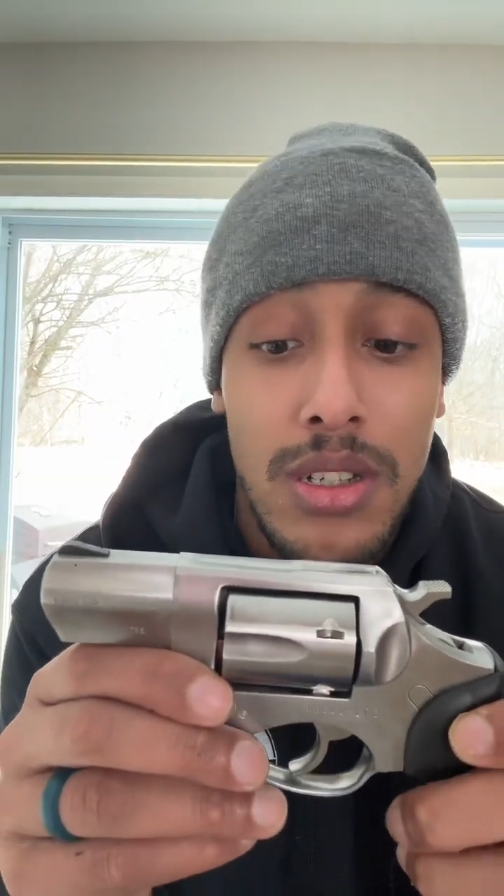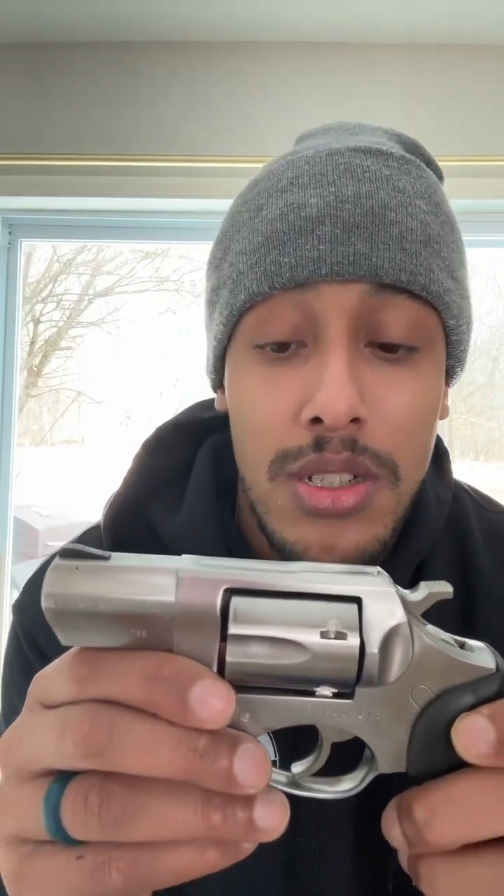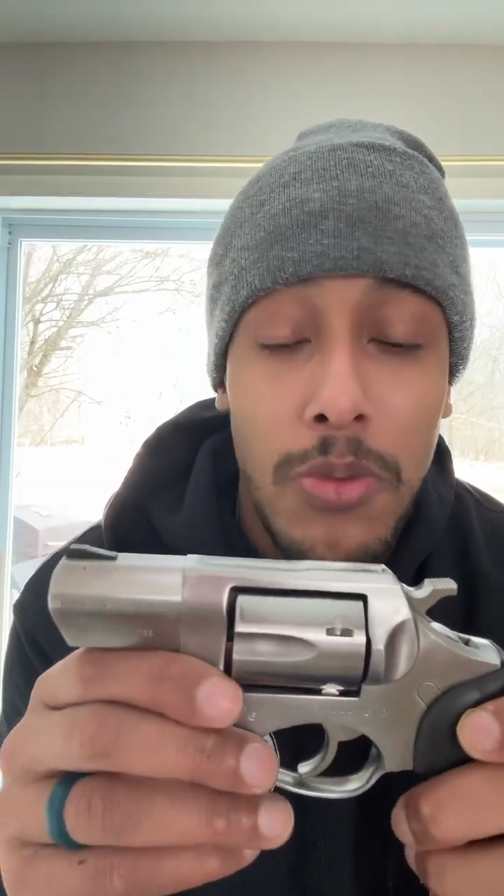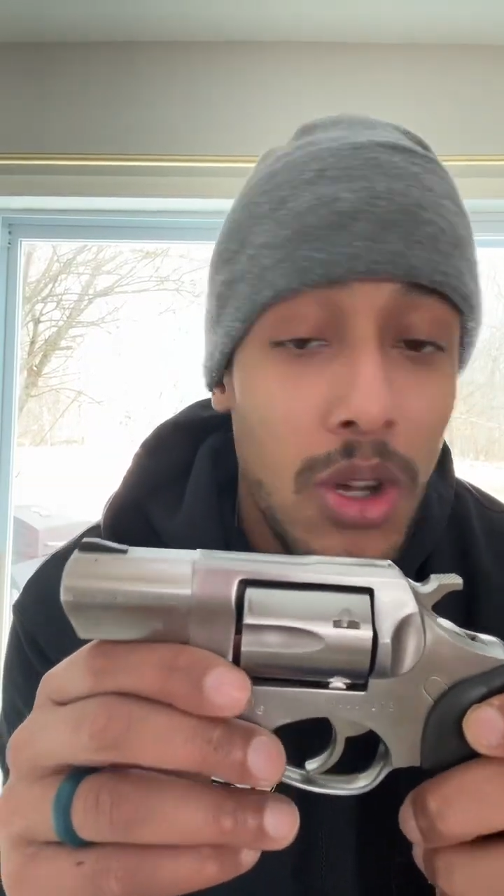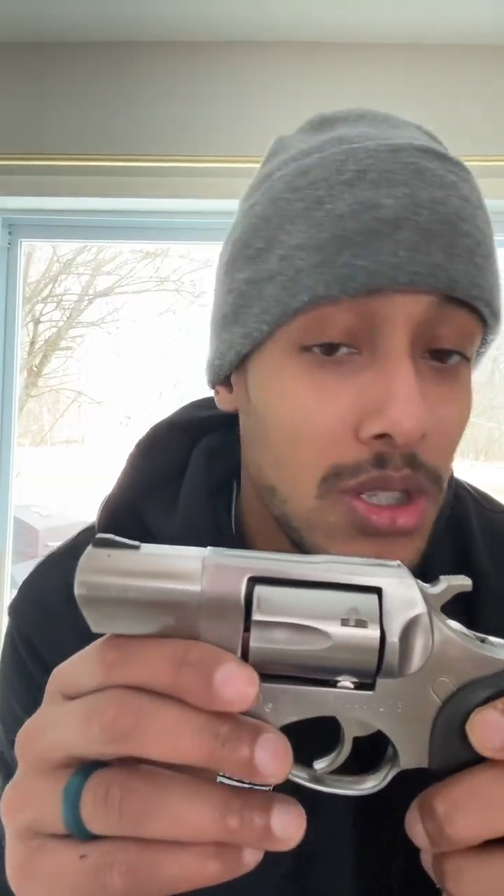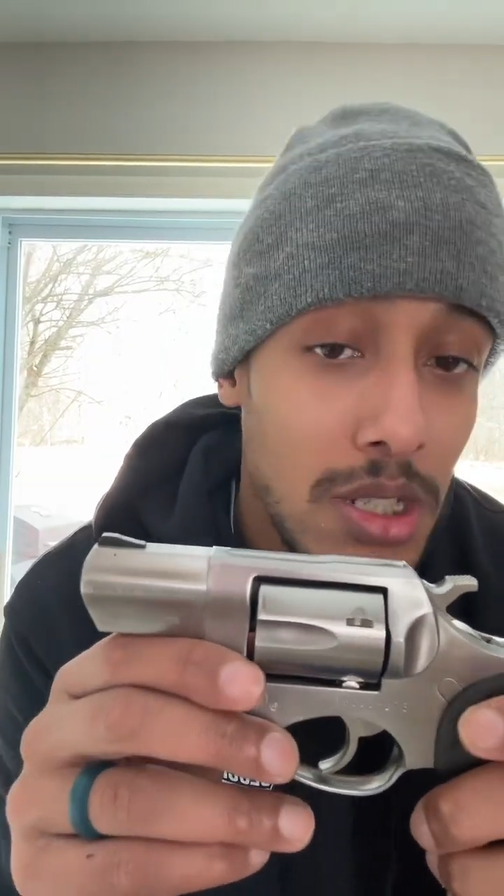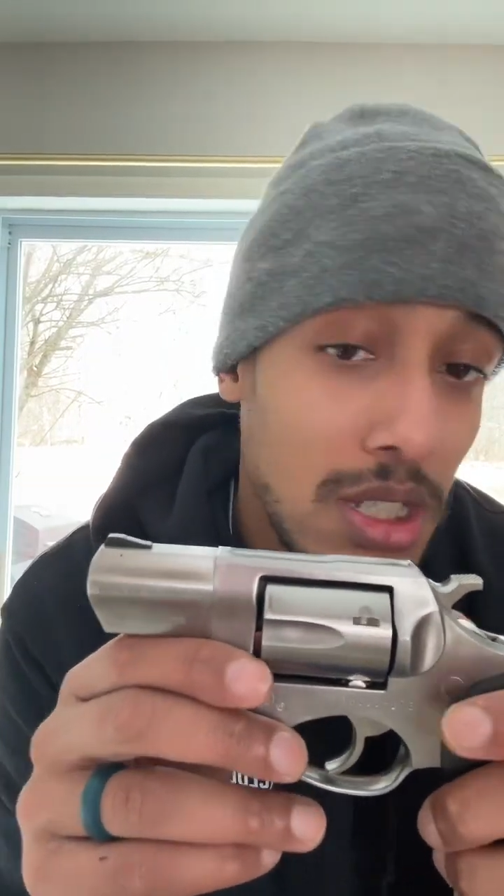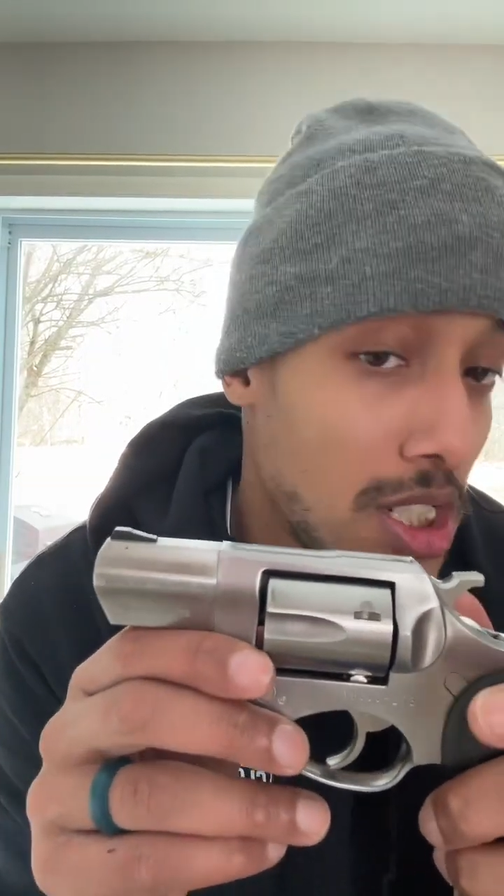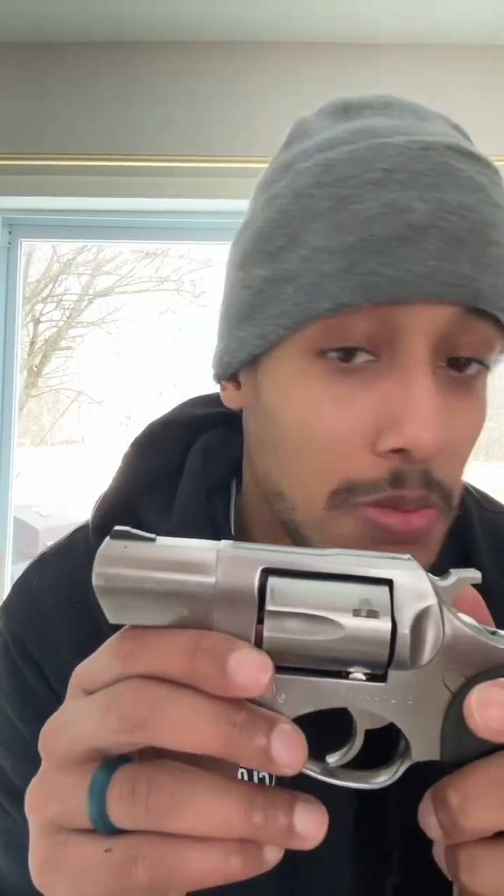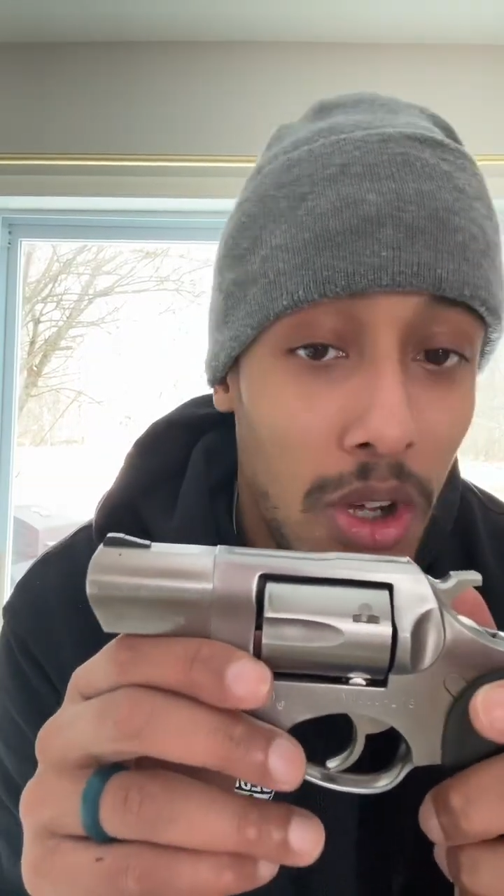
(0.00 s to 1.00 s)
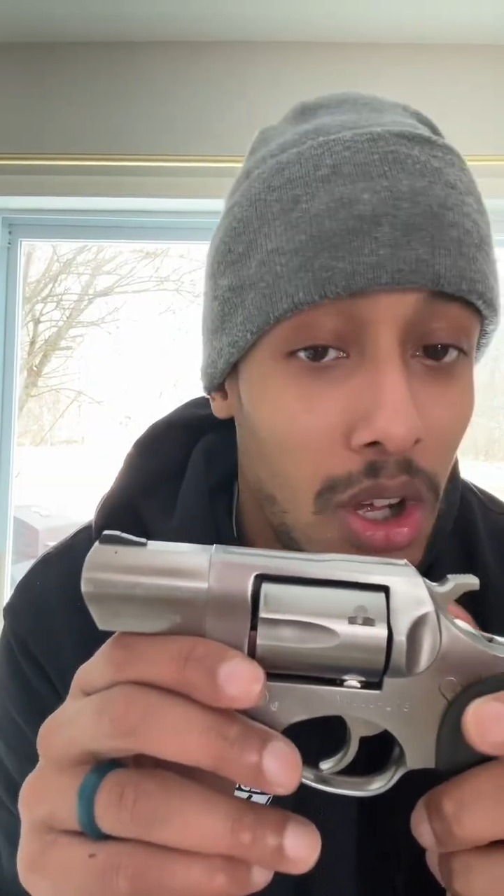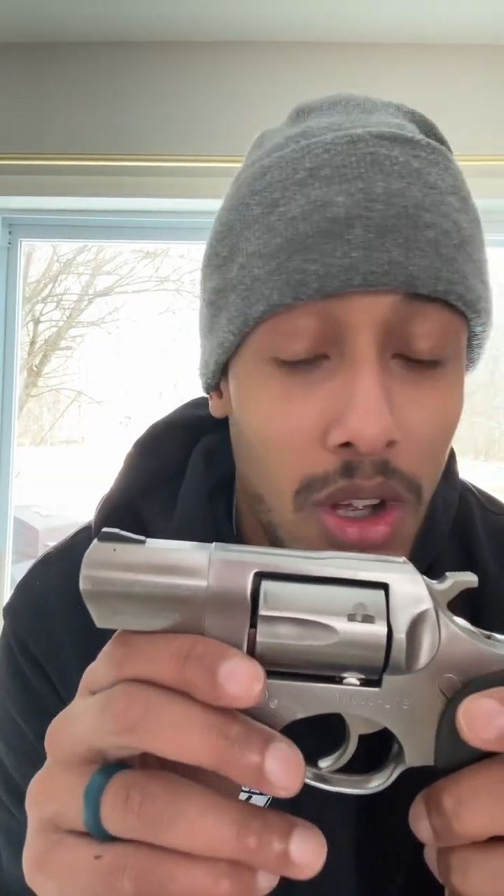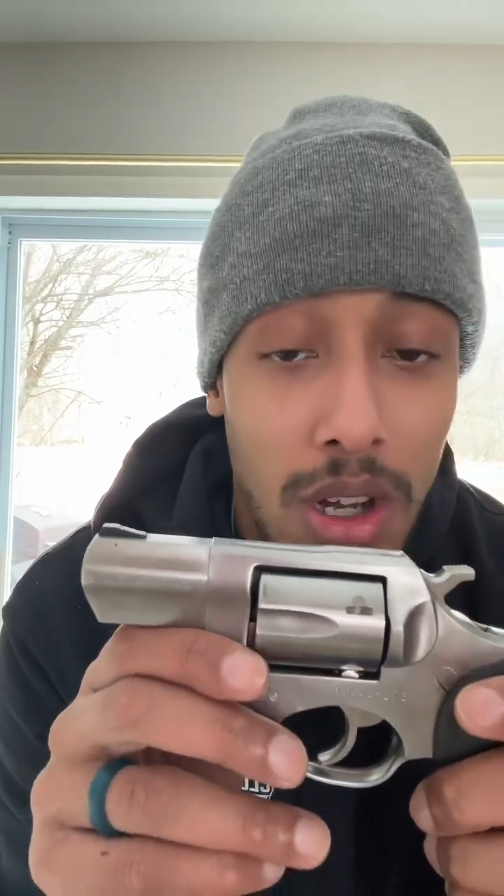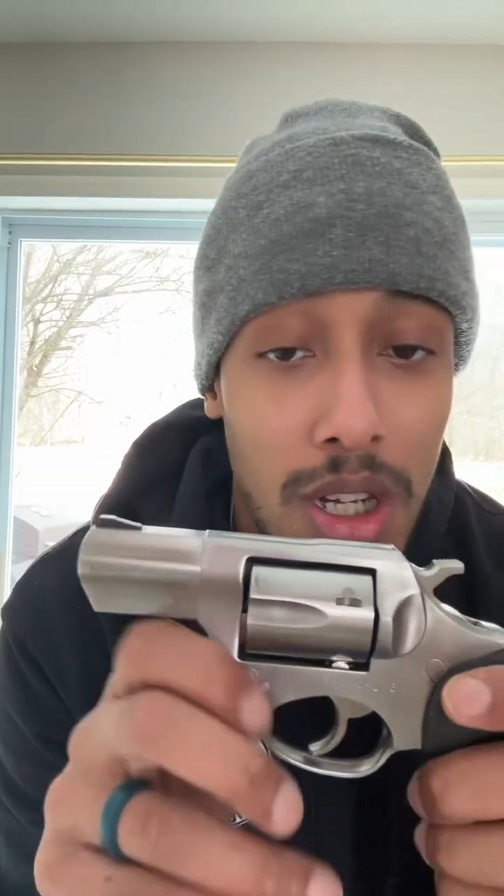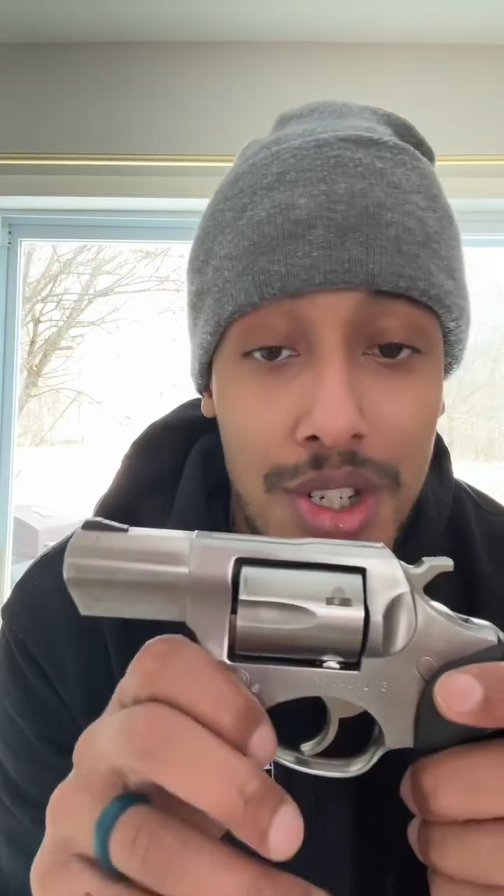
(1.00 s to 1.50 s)

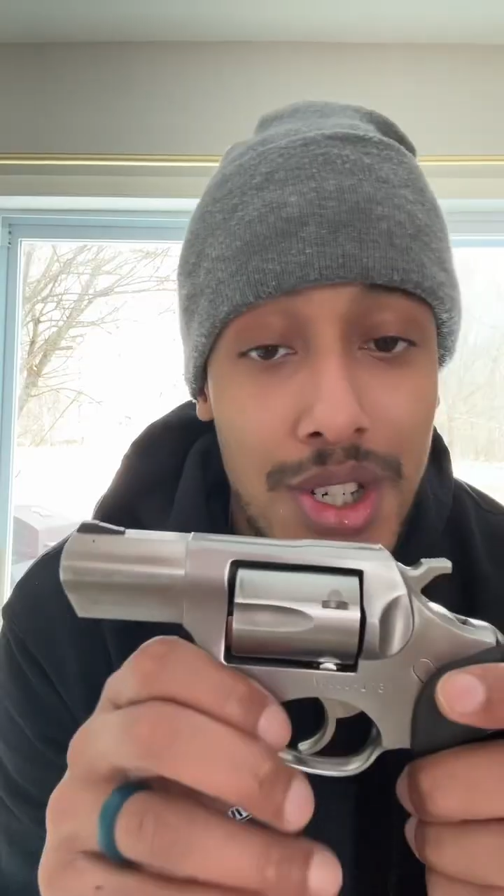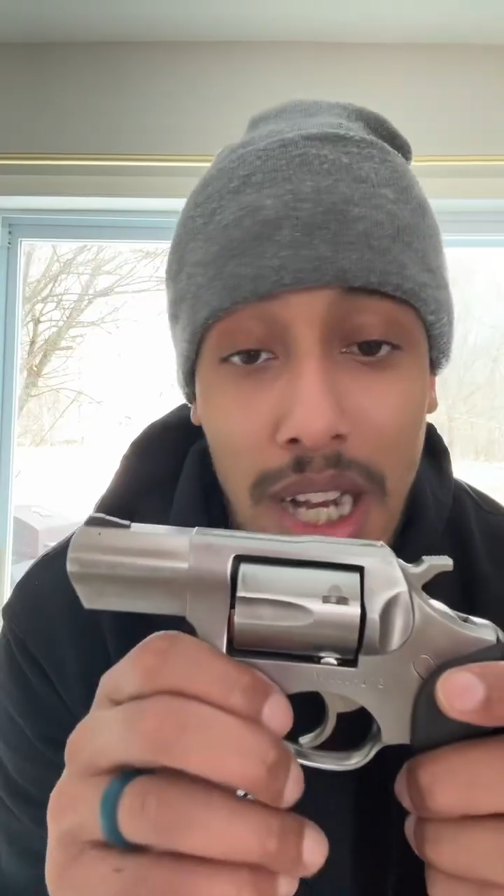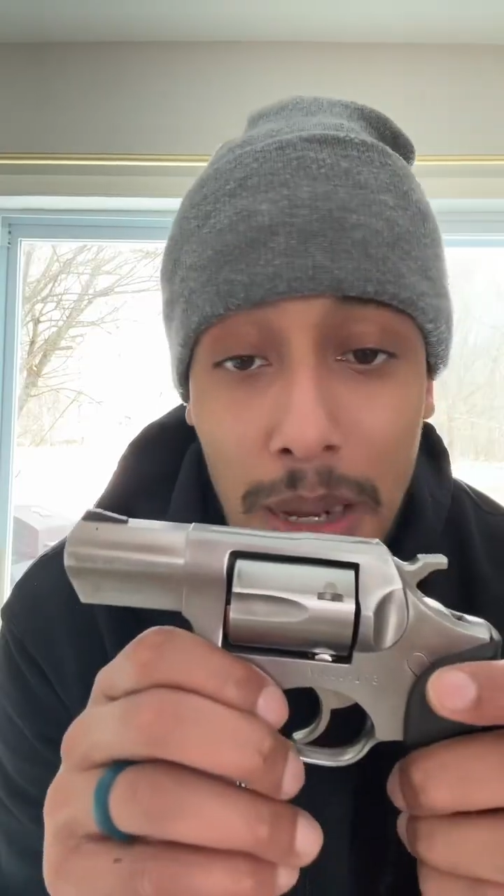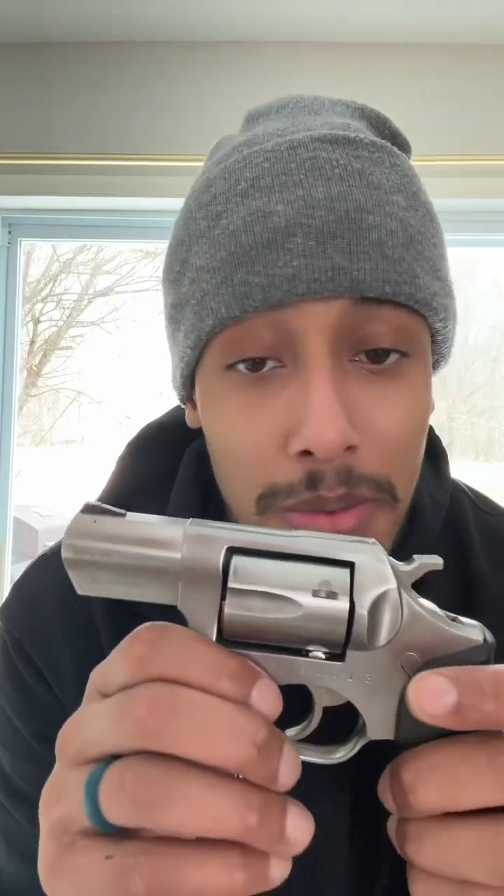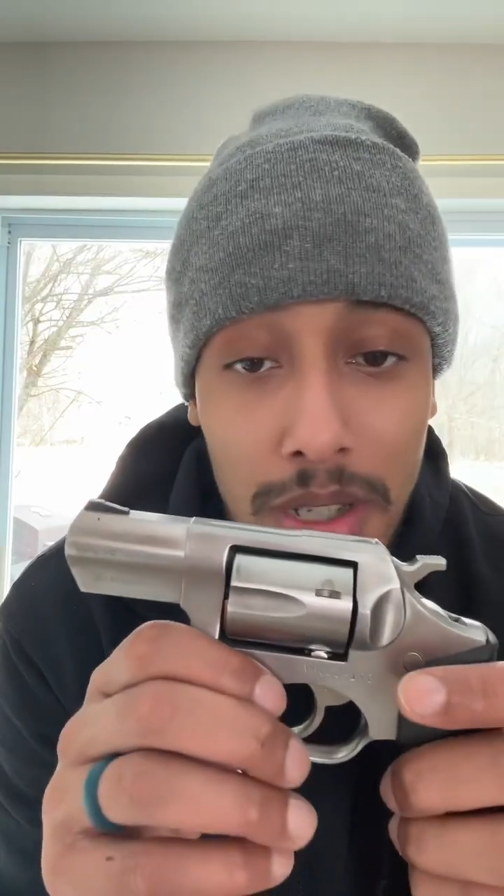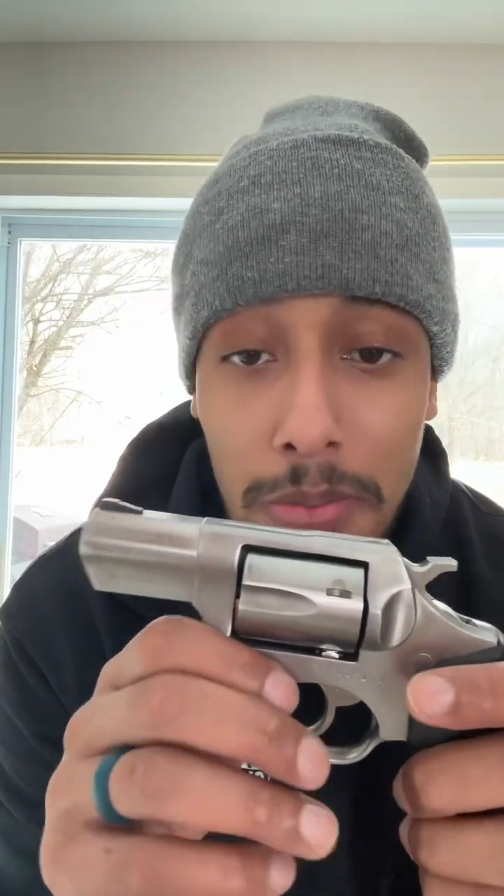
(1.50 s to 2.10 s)
small shop,